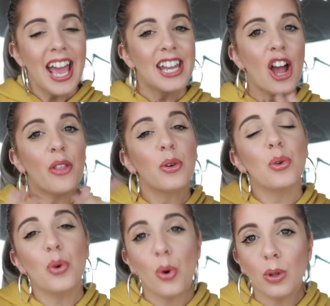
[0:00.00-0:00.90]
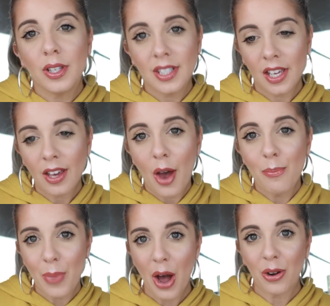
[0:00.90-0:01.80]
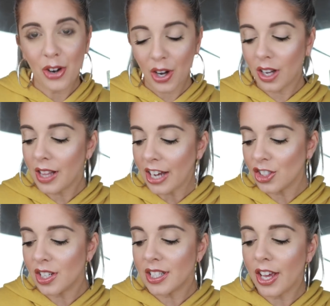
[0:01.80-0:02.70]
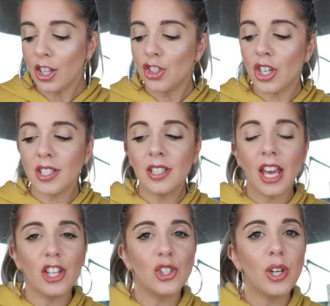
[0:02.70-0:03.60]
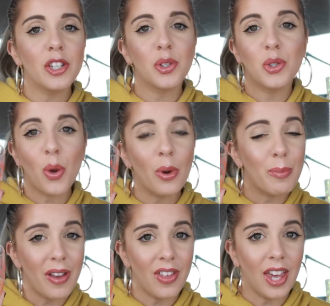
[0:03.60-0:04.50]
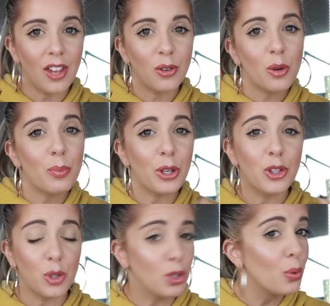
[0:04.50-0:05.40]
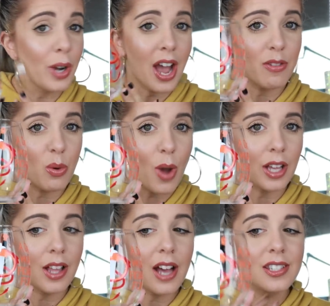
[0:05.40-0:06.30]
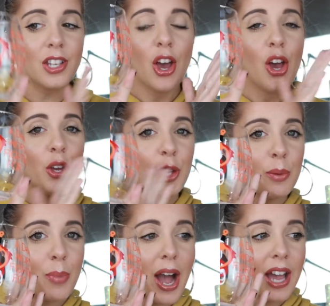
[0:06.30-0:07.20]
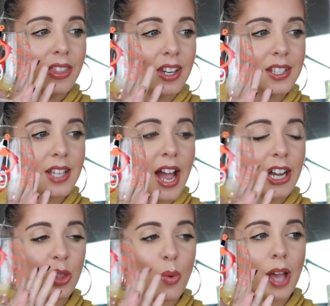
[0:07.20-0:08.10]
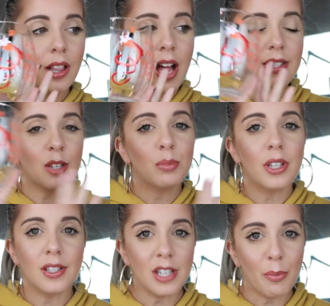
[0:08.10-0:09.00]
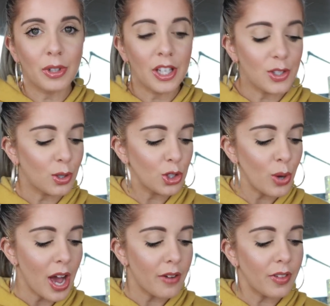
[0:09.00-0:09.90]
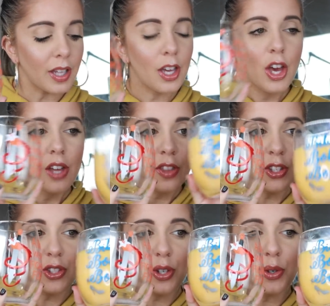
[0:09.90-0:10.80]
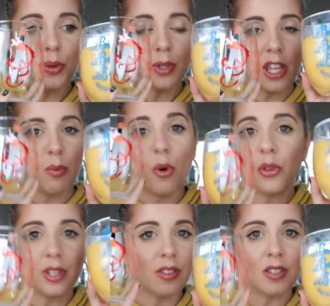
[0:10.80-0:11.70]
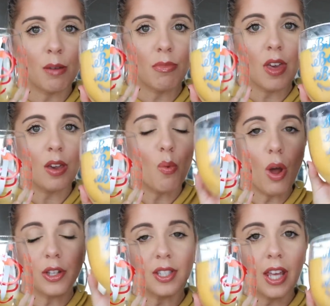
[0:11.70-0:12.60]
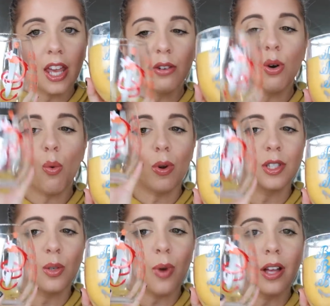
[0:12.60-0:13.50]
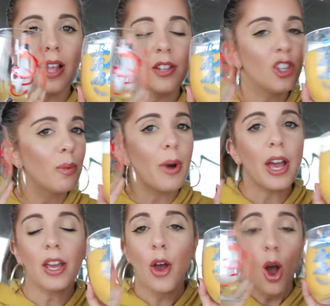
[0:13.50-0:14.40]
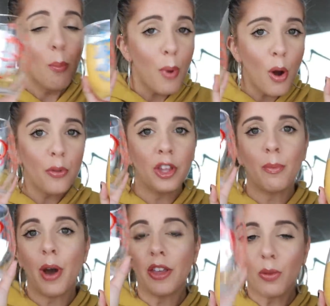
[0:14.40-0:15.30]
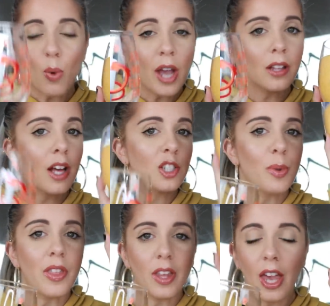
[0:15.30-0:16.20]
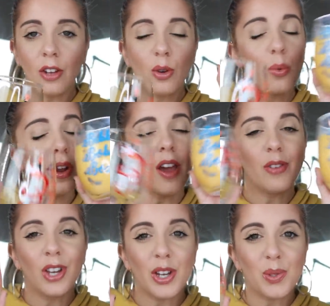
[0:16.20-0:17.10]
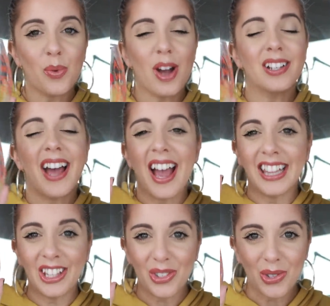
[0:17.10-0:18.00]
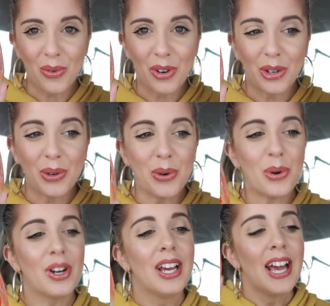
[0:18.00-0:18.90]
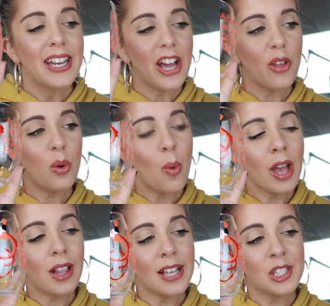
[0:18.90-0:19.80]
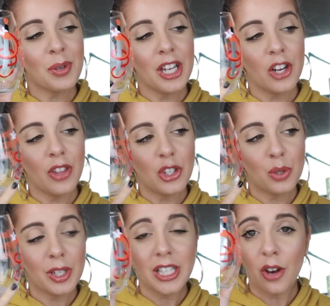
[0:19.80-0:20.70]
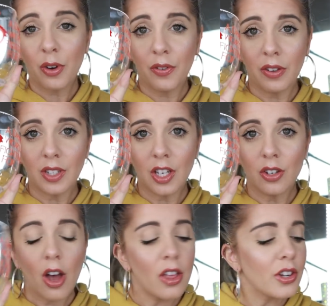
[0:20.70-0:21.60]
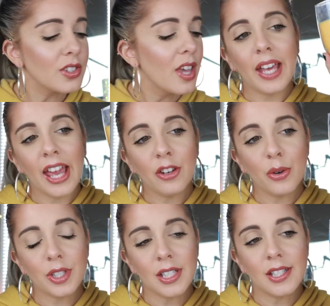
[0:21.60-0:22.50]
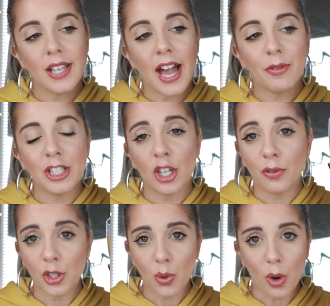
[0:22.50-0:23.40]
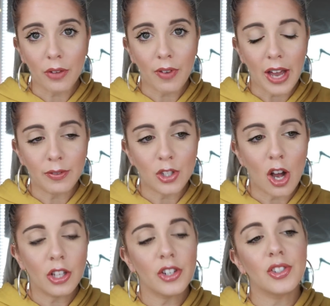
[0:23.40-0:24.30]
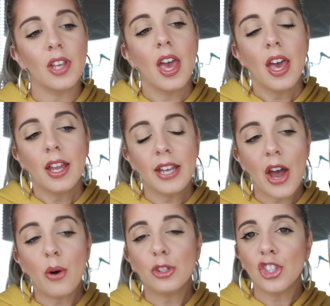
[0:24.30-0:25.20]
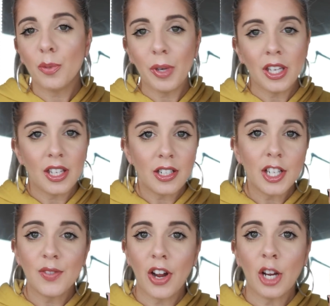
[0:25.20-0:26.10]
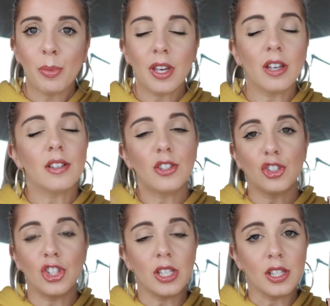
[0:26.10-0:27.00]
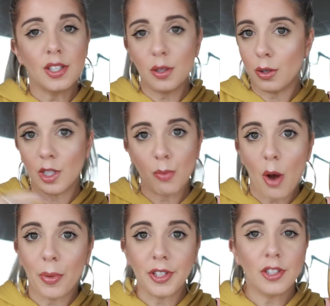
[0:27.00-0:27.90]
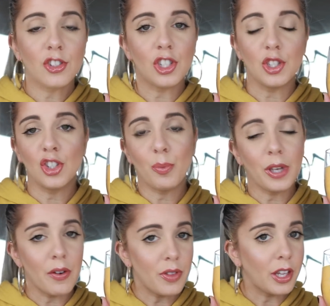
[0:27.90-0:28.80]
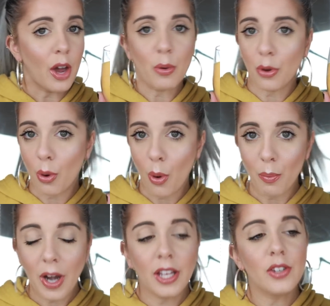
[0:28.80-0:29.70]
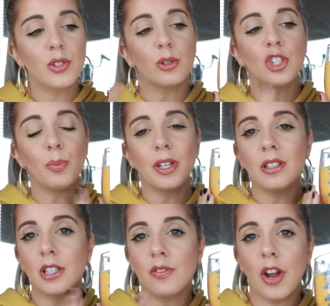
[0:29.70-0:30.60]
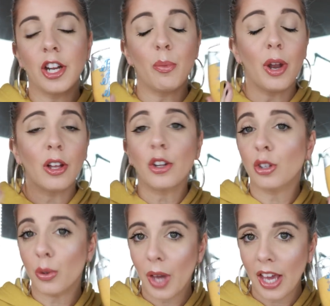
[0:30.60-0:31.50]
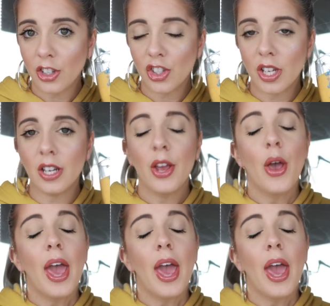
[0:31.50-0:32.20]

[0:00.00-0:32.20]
Now, the coolest thing about her collection is that just in case you guys don't want to buy the candle, but you do want to have the wine glass, you can buy the design and the wine glass completely separately. So she'll have like these two, say they both are saying the same thing. One's the candle, one's the wine glass. You could buy both. You could buy the wine glass, you could buy the candle, whatever you guys want. I think they're so freaking cool. Now, the wine glasses right here, they do retail for $15. The candles inside retail for $25. Now, shipping does vary because she is is a small business. She's shipping everything out with her own money. So shipping does vary depending on your location.